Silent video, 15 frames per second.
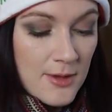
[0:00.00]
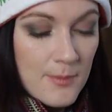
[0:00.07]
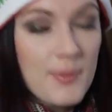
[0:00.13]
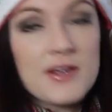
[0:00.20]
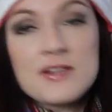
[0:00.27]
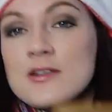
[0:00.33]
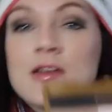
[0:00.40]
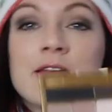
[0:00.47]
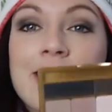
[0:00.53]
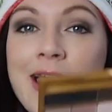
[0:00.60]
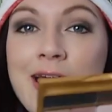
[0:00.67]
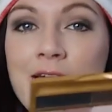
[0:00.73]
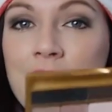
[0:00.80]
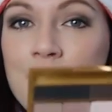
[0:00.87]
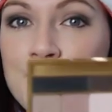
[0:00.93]
But
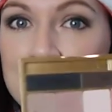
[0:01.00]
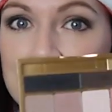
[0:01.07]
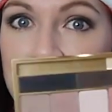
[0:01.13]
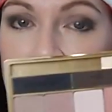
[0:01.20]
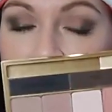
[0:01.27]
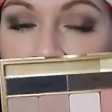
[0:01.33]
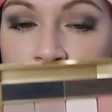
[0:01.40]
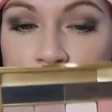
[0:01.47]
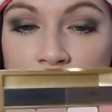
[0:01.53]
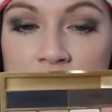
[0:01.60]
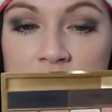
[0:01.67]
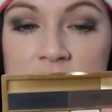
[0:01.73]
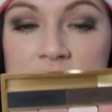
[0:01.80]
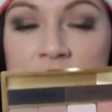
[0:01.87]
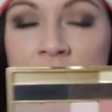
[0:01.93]
yeah, been really enjoying
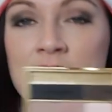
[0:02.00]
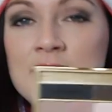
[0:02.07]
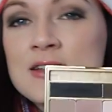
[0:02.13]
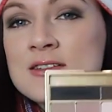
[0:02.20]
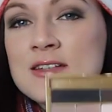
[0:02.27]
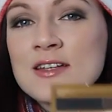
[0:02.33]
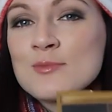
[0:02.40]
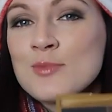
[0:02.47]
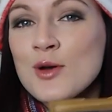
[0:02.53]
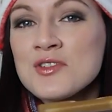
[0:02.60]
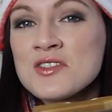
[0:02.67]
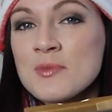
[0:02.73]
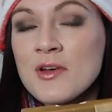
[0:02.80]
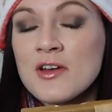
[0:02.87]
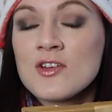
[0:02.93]
this. Again, didn't
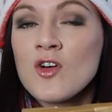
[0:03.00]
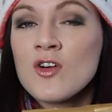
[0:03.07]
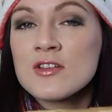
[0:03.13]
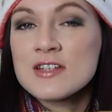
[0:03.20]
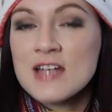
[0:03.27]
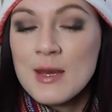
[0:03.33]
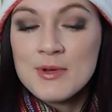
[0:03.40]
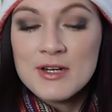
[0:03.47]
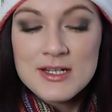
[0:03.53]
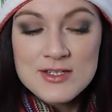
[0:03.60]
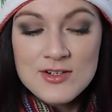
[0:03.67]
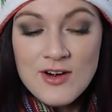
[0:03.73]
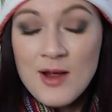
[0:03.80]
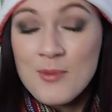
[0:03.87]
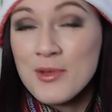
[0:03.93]
post about it all the time on
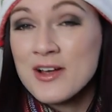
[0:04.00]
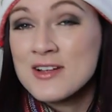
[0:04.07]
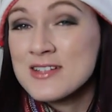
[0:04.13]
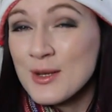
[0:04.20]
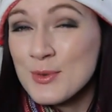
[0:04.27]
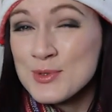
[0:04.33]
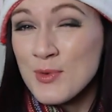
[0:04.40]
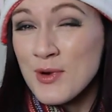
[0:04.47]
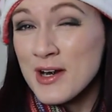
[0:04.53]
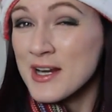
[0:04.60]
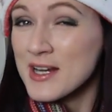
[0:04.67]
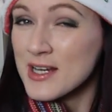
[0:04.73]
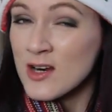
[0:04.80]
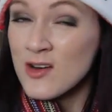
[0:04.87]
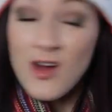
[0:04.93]
Instagram because I was wearing
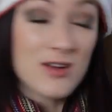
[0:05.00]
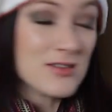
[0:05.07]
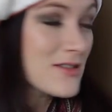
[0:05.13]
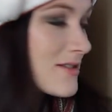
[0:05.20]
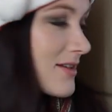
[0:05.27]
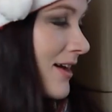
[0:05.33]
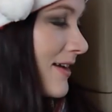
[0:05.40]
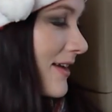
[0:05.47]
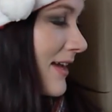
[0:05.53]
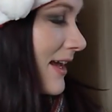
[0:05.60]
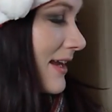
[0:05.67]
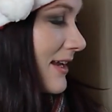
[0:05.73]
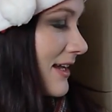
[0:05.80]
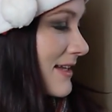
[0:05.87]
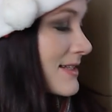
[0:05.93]
it a lot and it
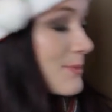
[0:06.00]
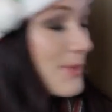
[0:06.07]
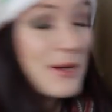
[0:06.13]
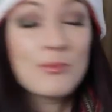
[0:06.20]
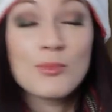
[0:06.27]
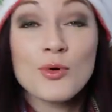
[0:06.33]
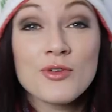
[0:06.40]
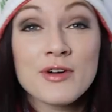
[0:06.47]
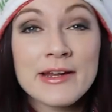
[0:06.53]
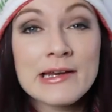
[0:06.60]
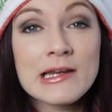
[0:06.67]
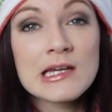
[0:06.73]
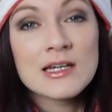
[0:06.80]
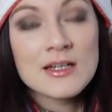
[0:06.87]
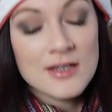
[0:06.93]
kind of gets a bit boring,
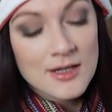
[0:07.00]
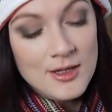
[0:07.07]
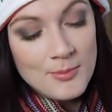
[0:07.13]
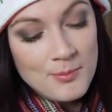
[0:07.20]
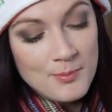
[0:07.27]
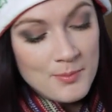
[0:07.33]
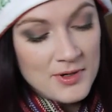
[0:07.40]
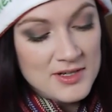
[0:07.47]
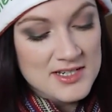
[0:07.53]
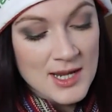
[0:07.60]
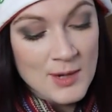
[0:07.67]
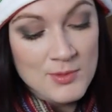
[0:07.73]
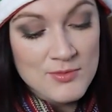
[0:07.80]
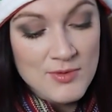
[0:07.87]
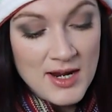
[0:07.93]
but
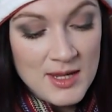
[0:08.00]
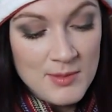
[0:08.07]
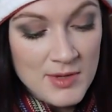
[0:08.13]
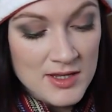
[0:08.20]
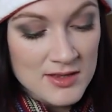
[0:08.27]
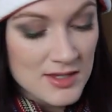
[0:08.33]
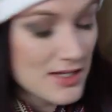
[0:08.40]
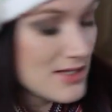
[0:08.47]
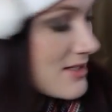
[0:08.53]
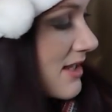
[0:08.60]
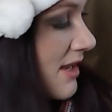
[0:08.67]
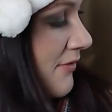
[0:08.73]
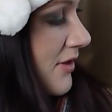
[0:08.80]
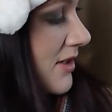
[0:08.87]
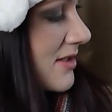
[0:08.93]
I would recommend this
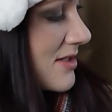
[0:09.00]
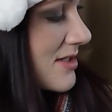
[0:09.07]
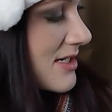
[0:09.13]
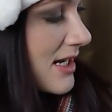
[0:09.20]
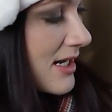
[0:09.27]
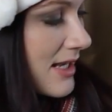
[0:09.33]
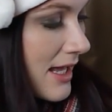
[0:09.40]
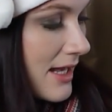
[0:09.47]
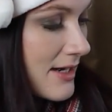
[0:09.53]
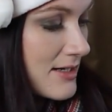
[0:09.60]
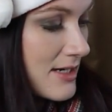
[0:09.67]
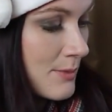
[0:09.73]
if you can still get it.